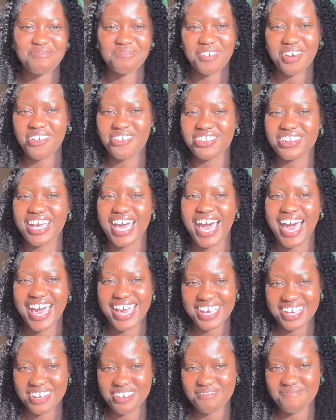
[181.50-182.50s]
found the
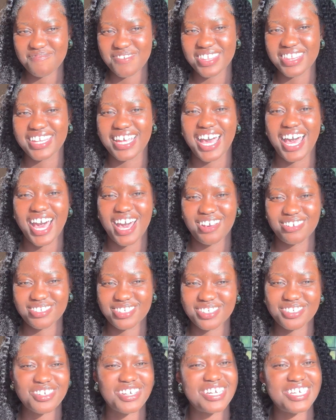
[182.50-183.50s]
item in the
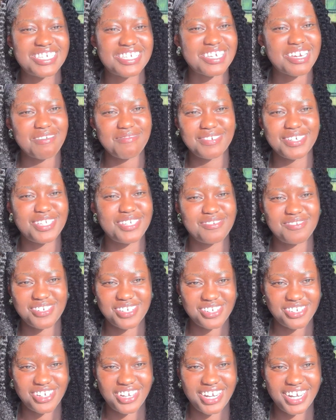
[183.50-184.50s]
house, so he's coming to
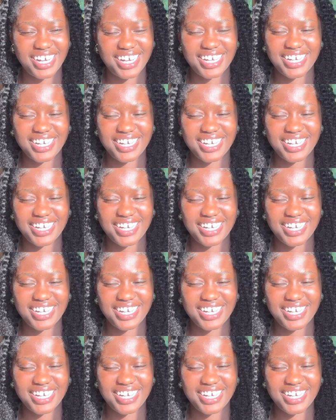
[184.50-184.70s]
return it.